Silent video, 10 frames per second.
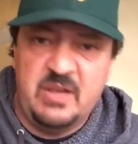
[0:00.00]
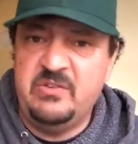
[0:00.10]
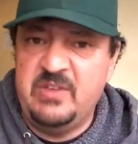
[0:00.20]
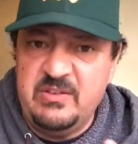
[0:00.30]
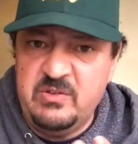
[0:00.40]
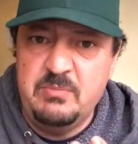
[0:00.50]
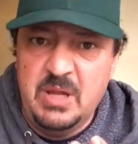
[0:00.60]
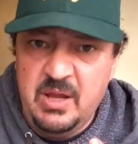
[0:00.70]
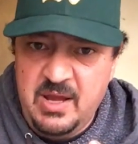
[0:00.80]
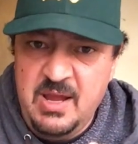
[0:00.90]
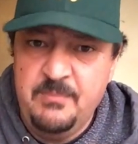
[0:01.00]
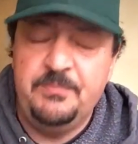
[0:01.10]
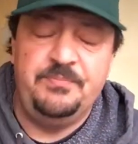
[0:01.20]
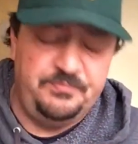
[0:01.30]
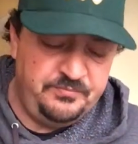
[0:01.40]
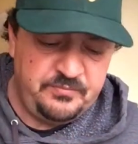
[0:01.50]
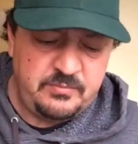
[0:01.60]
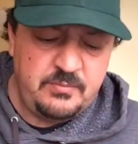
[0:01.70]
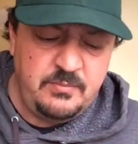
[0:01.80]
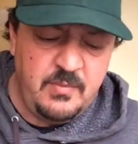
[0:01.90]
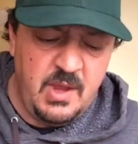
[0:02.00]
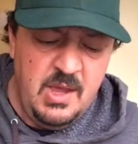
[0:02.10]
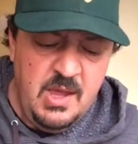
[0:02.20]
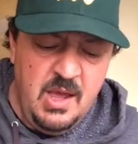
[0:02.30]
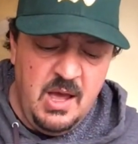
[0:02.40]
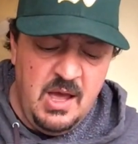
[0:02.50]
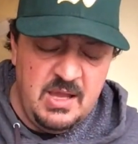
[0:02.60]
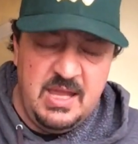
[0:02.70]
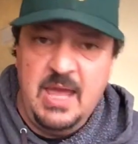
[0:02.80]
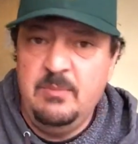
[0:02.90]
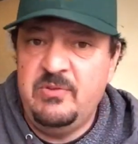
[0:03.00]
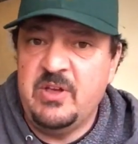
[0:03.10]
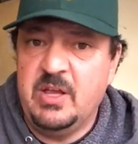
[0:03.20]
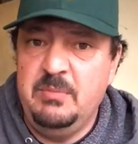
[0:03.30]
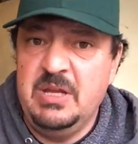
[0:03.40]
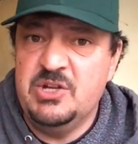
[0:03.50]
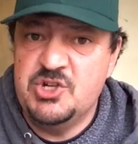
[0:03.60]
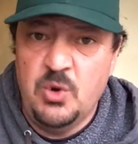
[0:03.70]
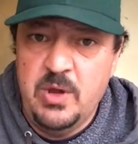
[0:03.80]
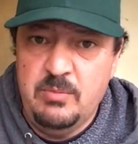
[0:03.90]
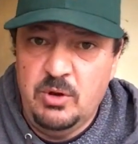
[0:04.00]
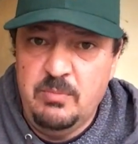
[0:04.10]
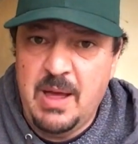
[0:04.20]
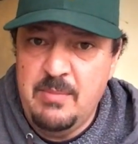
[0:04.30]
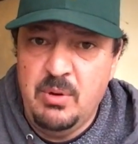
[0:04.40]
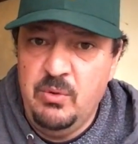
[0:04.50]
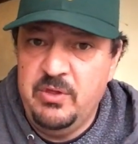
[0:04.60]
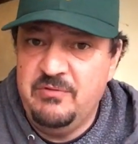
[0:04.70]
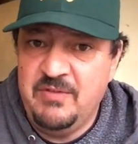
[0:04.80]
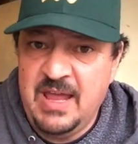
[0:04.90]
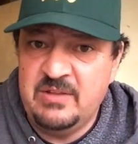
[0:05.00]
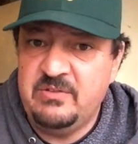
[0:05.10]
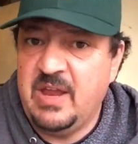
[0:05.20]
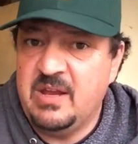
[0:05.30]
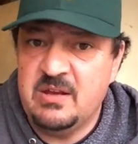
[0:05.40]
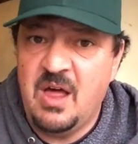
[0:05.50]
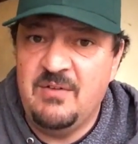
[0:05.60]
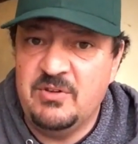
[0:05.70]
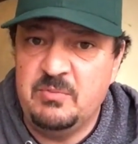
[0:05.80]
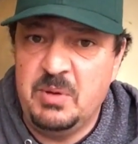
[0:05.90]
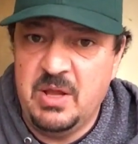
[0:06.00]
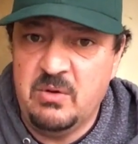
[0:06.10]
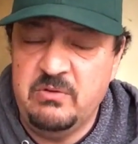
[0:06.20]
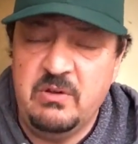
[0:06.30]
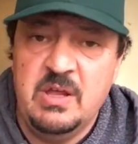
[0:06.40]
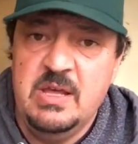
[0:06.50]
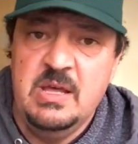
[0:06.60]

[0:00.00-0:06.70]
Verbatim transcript: accessibility, uh, games that can be enjoyable by both advanced and novice players.